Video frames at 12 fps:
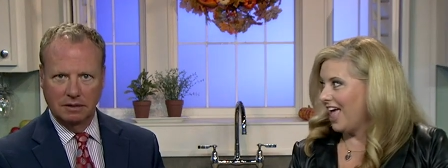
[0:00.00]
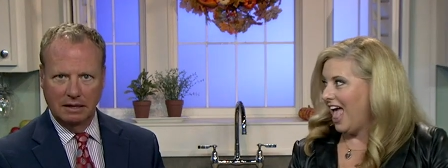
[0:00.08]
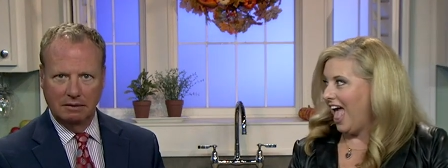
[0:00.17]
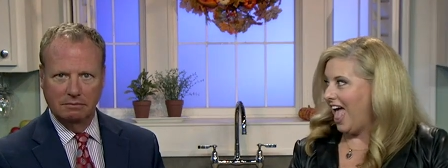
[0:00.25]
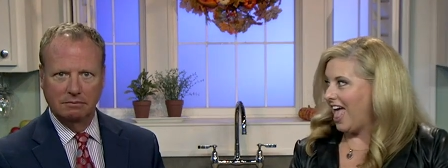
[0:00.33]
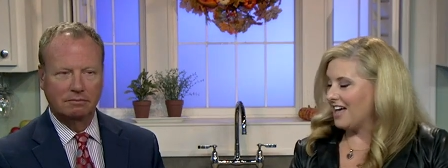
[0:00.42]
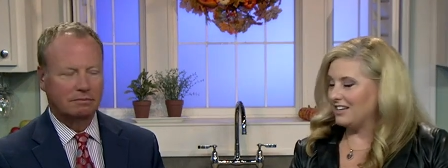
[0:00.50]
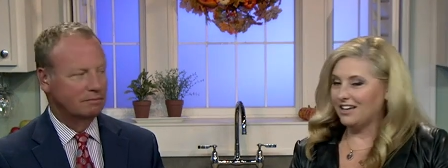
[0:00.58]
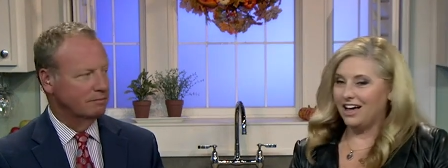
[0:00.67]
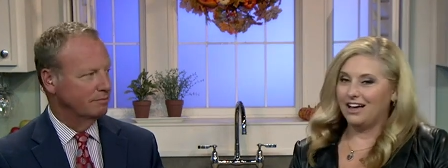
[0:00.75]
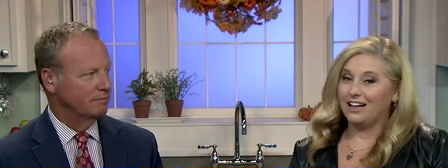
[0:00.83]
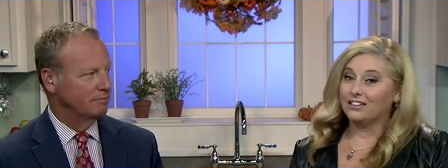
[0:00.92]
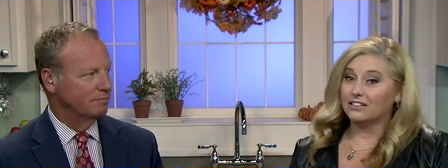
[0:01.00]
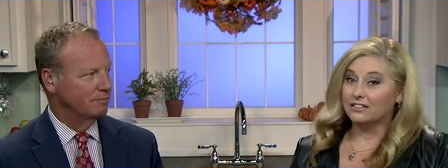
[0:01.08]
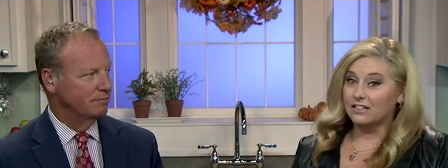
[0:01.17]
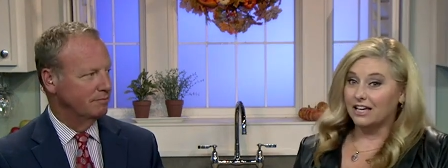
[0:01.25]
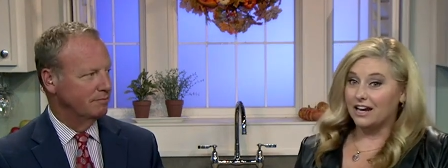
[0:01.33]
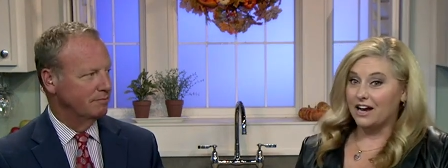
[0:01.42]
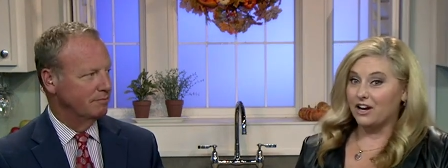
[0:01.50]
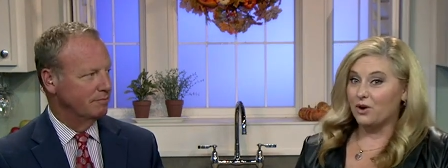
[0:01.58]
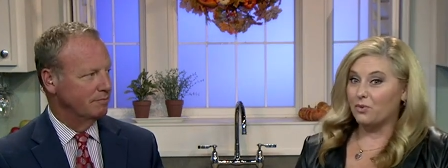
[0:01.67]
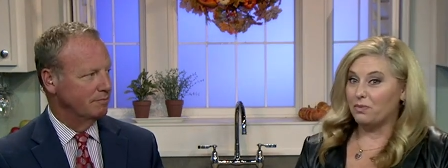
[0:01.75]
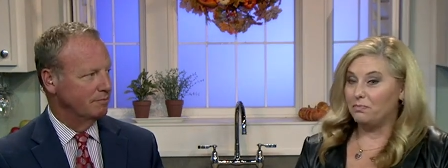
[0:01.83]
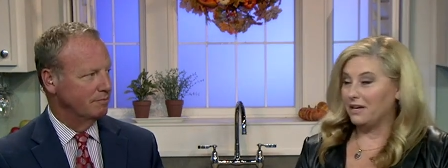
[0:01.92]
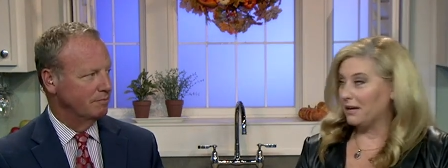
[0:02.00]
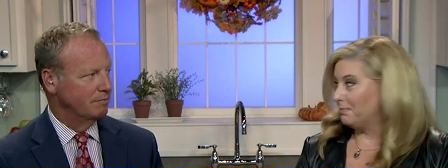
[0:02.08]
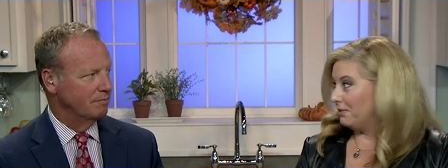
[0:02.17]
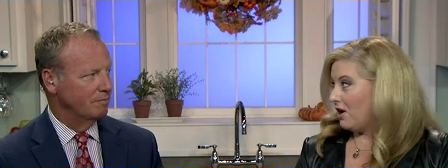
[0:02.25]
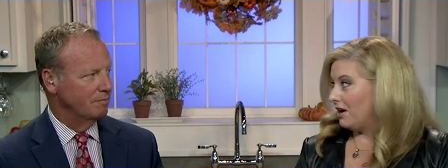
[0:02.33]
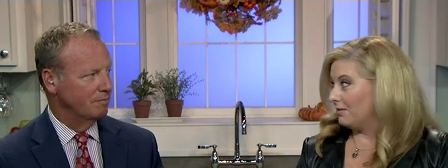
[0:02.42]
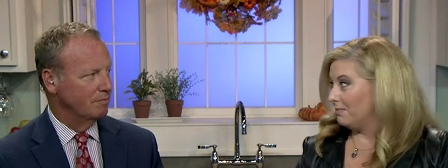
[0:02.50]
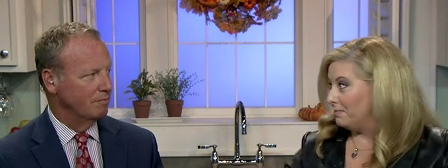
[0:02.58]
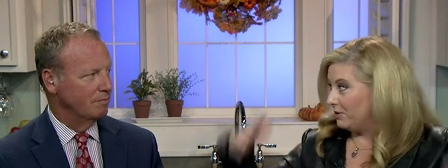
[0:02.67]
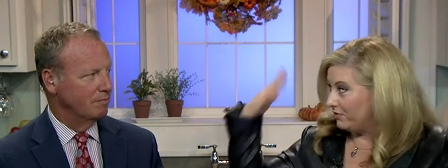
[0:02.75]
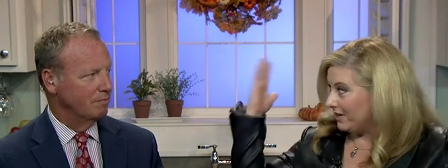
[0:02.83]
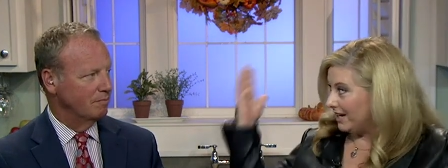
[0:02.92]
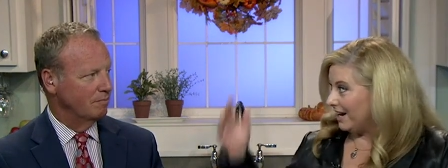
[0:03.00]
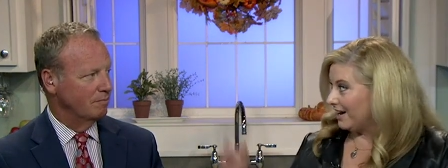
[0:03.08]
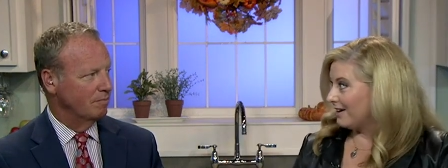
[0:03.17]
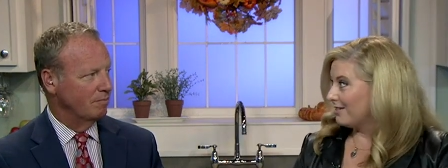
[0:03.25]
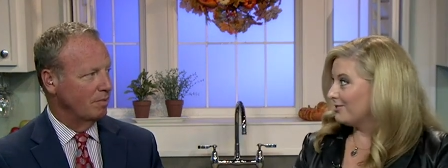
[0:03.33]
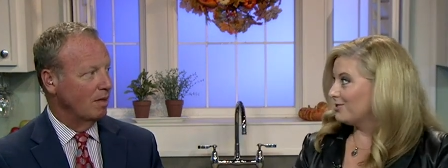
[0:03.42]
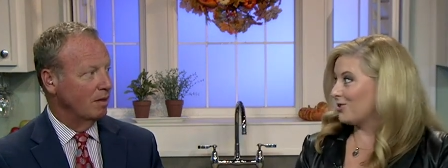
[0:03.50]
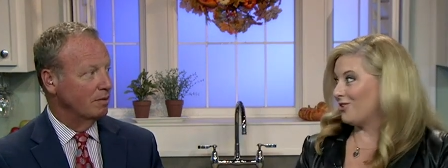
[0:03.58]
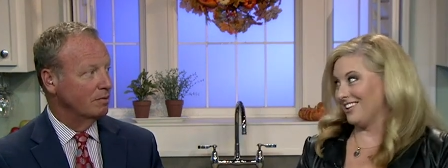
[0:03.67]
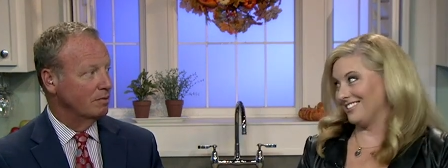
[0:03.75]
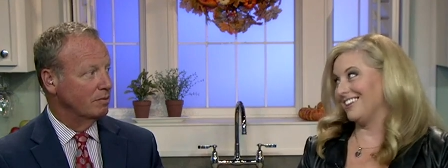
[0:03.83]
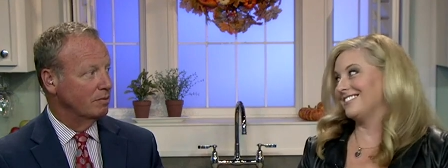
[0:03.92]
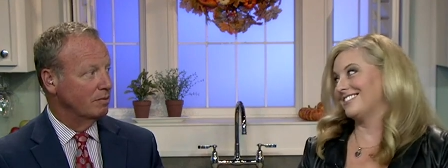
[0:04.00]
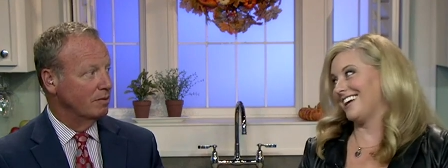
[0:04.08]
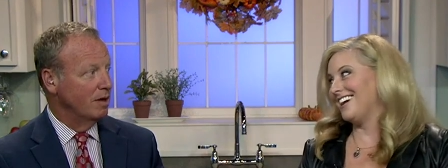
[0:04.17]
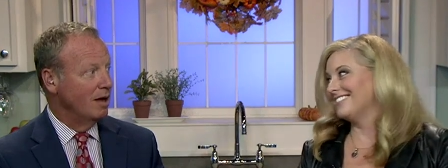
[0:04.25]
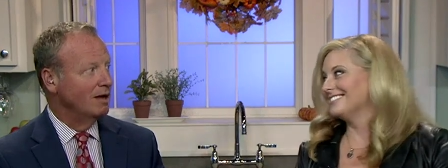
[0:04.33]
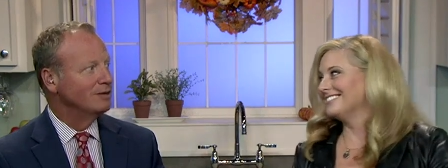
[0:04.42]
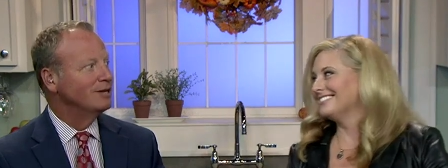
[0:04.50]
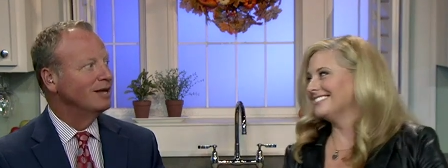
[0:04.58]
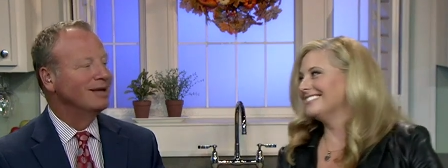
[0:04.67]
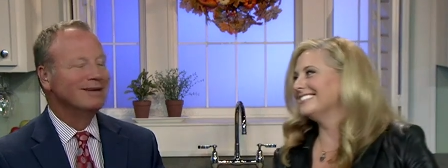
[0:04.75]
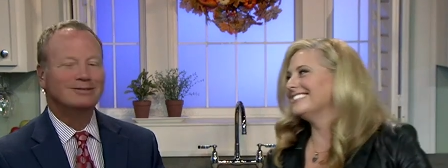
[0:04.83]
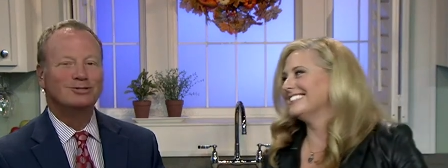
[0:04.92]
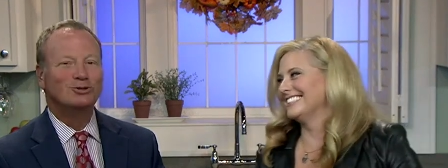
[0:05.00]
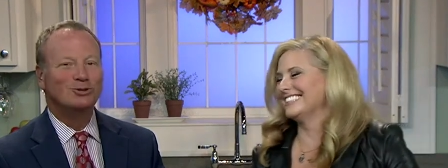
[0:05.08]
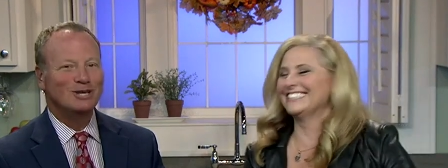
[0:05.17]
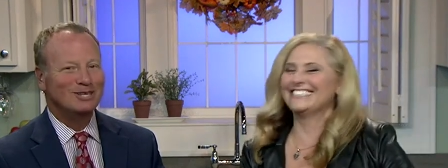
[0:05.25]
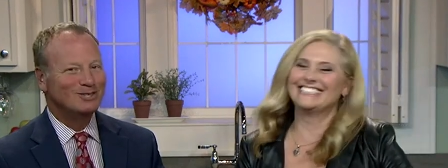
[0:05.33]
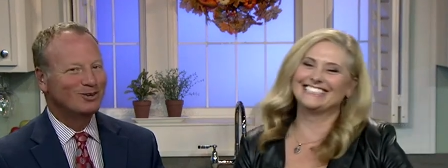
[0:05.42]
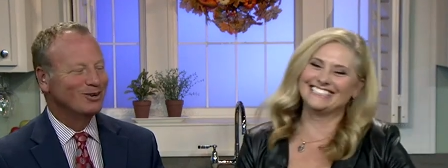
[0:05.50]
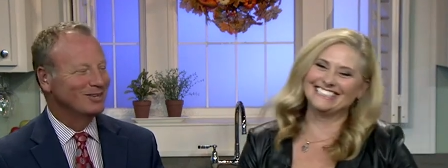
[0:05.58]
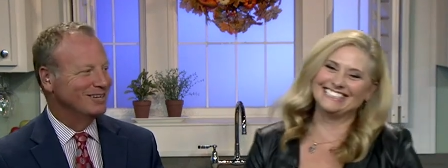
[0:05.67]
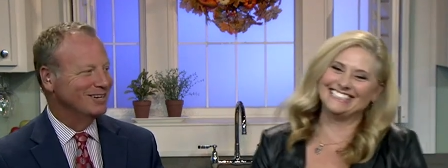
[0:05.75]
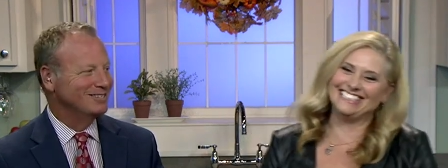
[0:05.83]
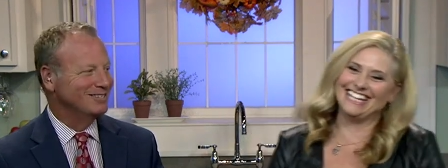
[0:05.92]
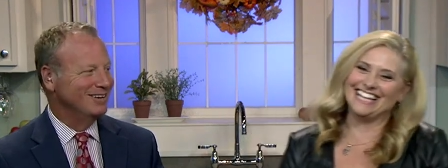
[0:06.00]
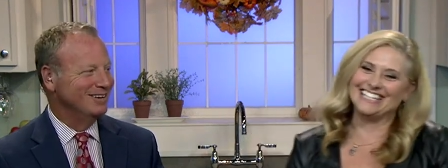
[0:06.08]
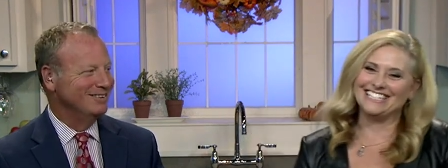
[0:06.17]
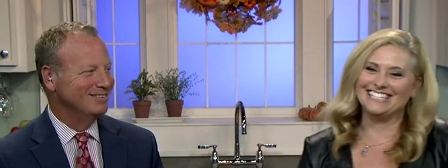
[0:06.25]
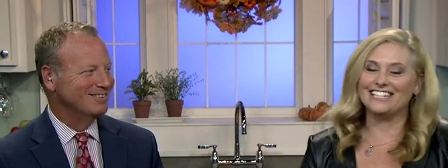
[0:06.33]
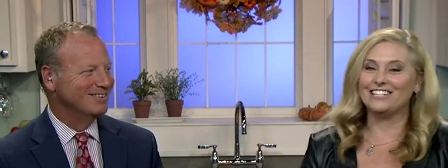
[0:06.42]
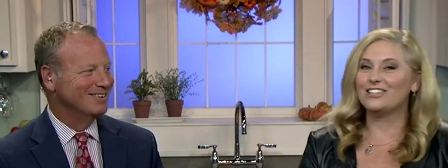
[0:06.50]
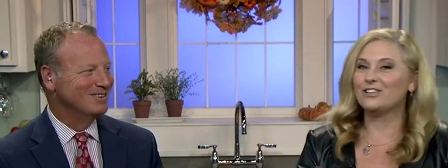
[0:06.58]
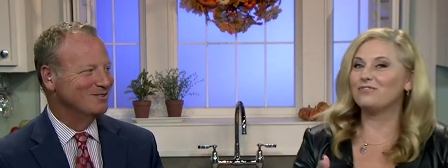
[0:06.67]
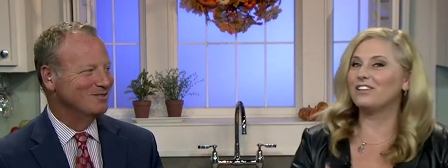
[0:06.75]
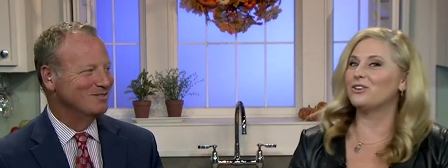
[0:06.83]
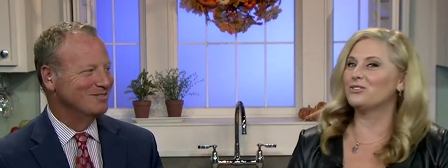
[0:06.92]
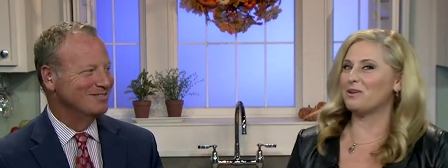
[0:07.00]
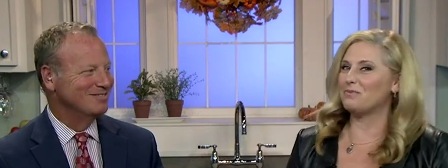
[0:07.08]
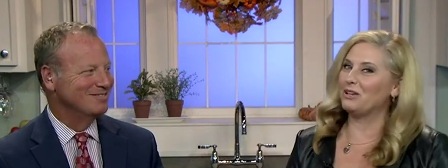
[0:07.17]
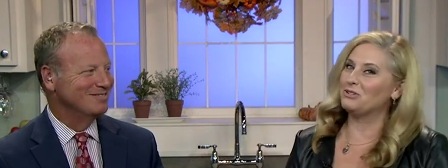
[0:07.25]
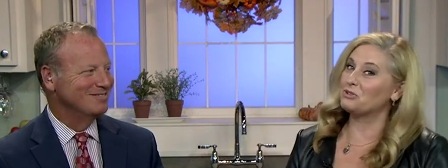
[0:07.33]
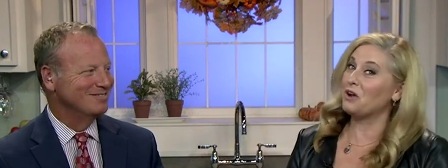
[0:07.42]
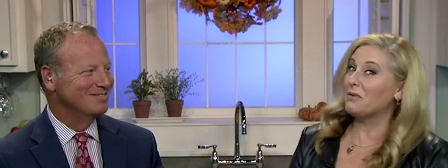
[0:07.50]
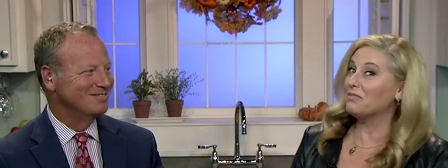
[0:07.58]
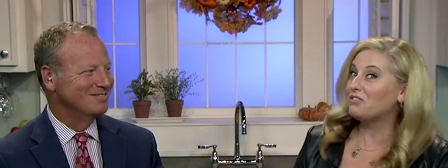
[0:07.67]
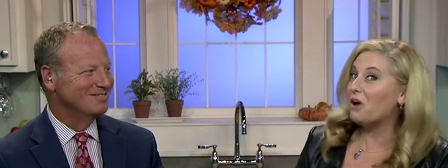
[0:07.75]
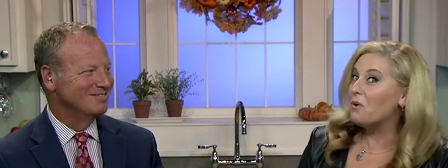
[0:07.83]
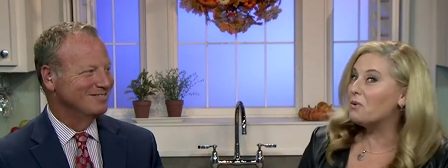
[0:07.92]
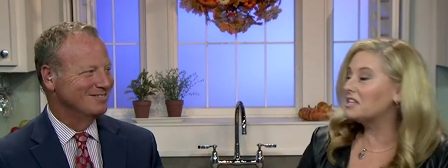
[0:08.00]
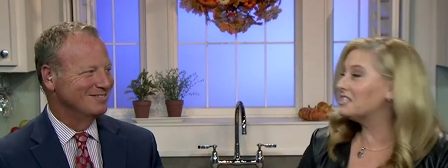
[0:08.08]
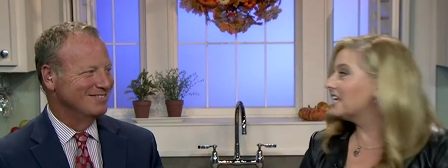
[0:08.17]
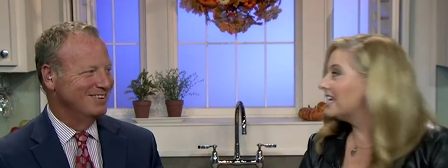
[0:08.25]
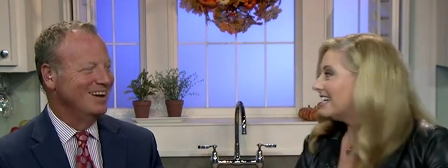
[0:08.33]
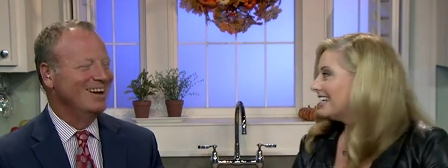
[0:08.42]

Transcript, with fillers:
Speaker 1: and uh, a little kid I know with big blonde boofy hair scored a touchdown.
Speaker 2: Julian scored a touchdown? Yes, he did.
Speaker 1: The video's on my Instagram if y'all want to see it.